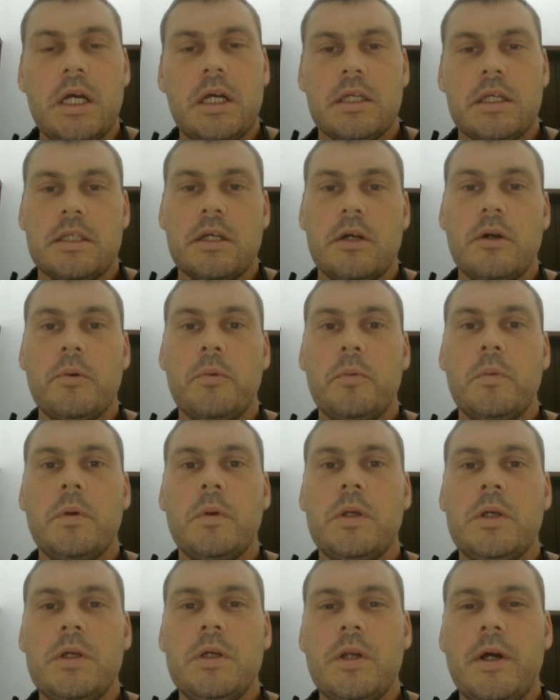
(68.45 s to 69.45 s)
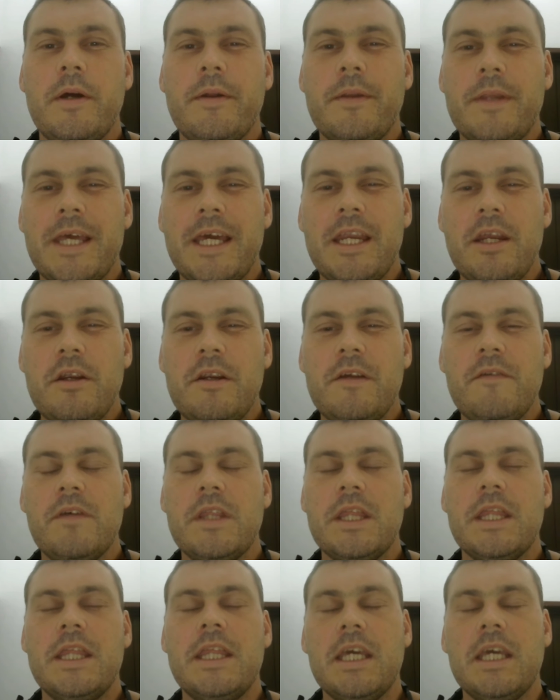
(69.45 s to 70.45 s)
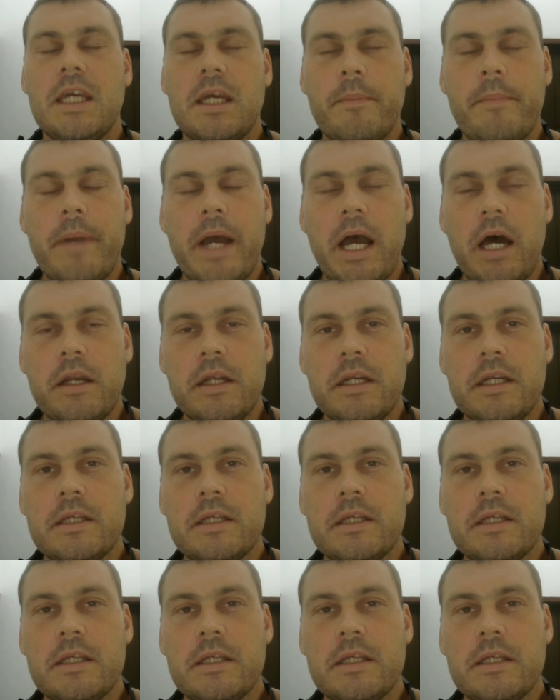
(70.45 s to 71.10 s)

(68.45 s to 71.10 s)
so they don't even think about it.